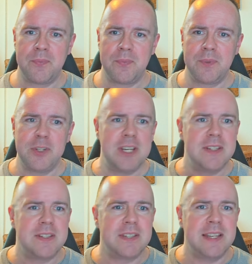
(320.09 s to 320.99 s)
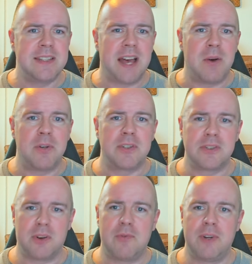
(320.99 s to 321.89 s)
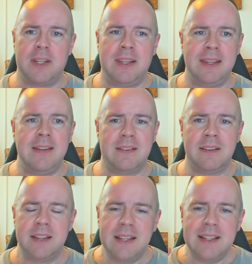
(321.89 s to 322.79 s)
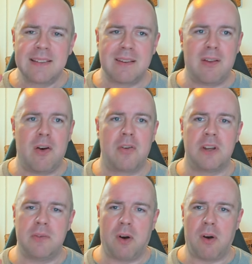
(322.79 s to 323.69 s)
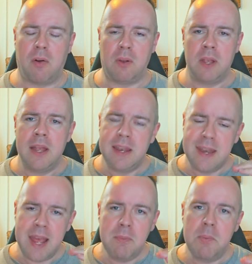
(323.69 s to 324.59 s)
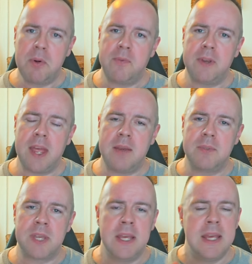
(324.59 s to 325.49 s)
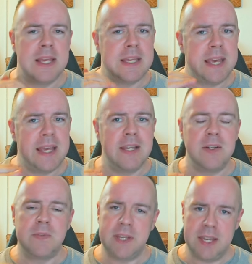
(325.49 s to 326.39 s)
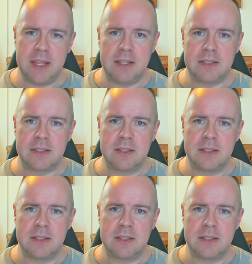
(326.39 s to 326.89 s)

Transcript: Jesus is our sovereign leader. He is Lord of all, name above names, King of kings.